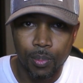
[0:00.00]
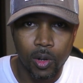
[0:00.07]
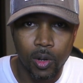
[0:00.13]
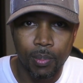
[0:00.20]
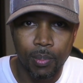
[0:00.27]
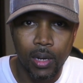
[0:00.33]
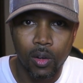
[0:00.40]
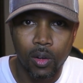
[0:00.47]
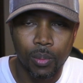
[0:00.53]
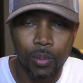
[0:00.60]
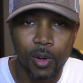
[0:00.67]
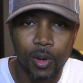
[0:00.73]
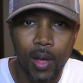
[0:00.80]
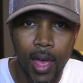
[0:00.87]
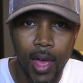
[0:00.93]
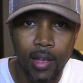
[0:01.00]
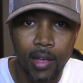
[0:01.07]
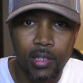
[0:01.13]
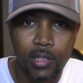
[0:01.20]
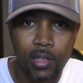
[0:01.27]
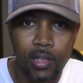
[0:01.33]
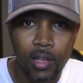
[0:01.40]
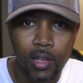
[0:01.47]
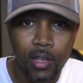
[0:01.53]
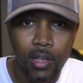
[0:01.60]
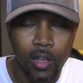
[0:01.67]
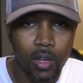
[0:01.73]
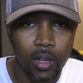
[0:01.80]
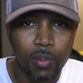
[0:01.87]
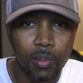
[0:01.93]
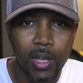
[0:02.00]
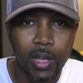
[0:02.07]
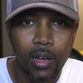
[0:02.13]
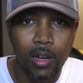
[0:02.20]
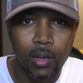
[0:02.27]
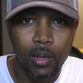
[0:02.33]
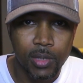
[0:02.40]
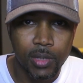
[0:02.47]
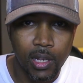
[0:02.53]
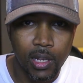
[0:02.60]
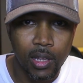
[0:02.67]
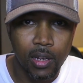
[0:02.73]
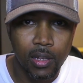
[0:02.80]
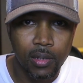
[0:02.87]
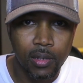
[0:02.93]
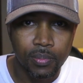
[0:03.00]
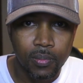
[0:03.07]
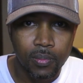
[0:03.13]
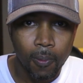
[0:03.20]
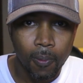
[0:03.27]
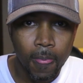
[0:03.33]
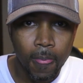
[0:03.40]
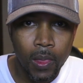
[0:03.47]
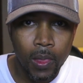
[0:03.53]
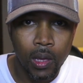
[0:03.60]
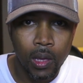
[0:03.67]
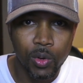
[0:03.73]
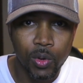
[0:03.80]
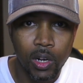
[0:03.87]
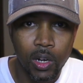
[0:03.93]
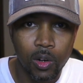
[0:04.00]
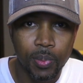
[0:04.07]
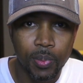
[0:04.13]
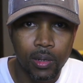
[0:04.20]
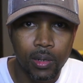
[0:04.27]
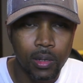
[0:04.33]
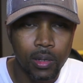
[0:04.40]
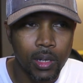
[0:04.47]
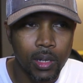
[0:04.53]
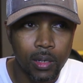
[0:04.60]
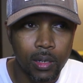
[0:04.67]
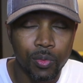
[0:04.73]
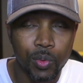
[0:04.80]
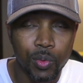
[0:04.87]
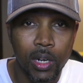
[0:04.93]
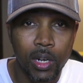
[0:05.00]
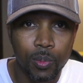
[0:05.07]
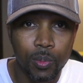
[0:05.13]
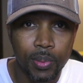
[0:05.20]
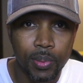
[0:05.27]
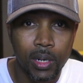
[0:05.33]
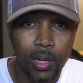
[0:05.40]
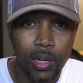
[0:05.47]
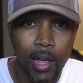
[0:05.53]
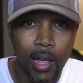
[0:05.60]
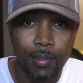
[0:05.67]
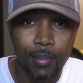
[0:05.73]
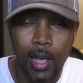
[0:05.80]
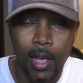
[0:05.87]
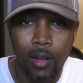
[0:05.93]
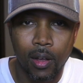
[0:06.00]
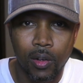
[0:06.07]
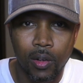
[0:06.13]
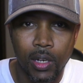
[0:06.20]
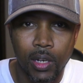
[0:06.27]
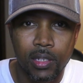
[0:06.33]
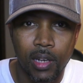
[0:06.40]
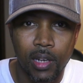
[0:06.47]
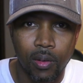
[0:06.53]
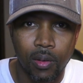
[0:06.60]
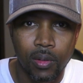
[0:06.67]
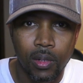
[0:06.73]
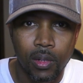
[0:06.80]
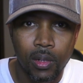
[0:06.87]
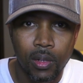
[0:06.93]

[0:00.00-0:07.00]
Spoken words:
committing criminal acts. They're going to be an uptick in it if we don't put a clamp down on this now.